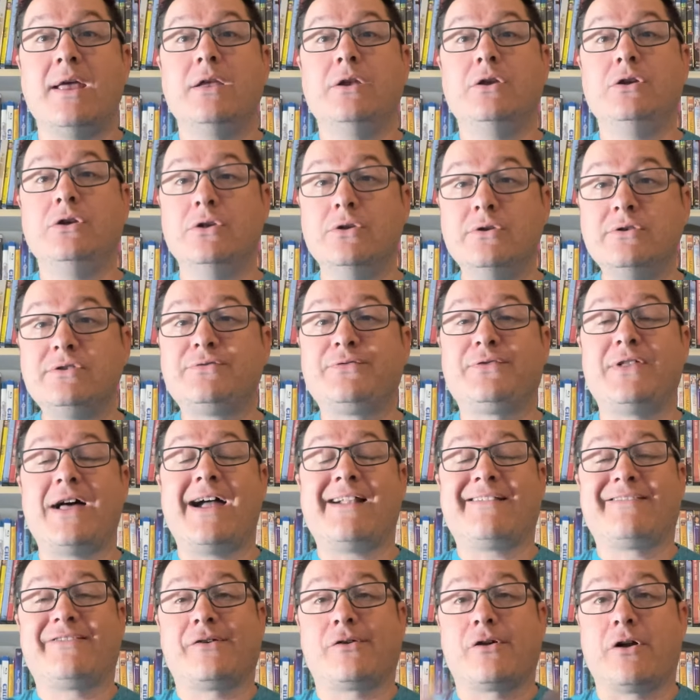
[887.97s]

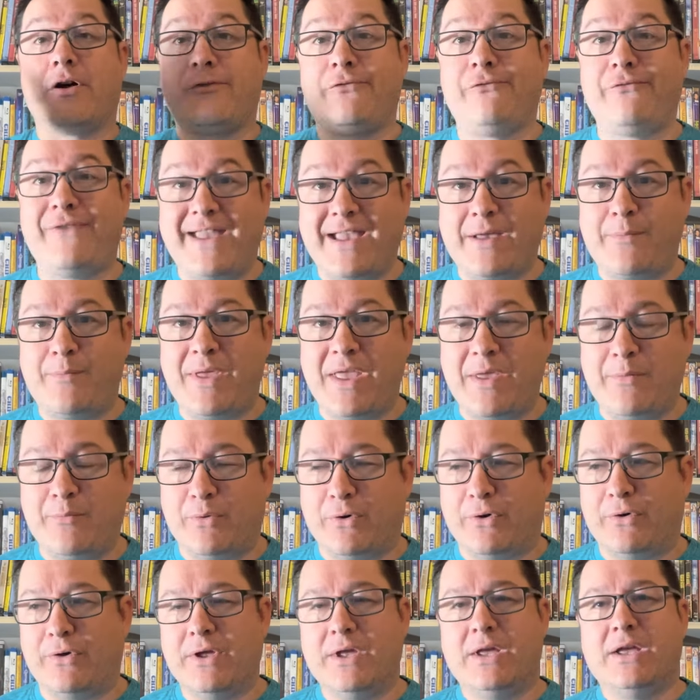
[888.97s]
Newsflash, they're all fake
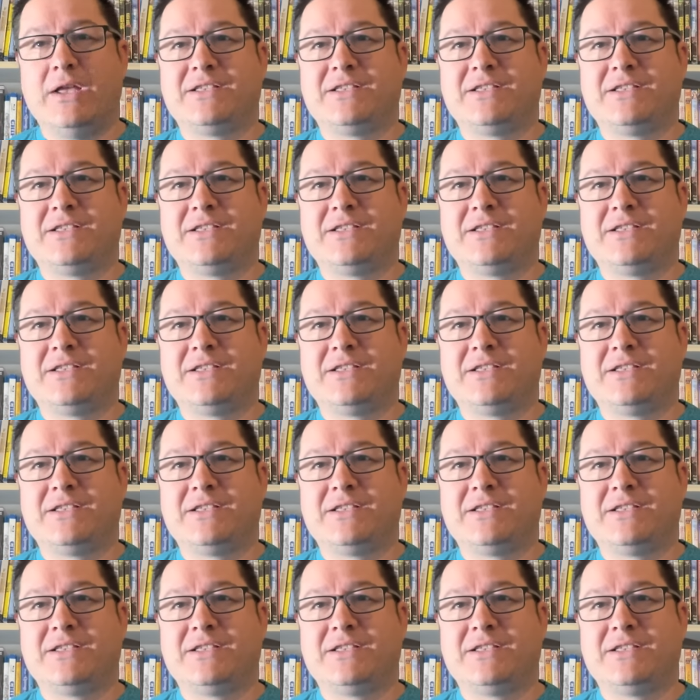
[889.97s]
people.